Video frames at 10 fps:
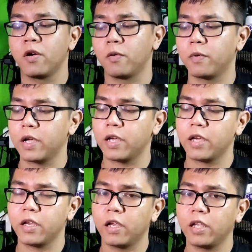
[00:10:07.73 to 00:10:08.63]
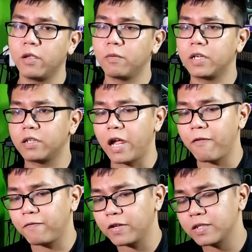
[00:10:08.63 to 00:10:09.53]
where it will
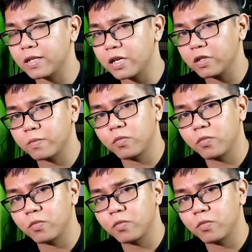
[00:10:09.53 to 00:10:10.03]
emphasize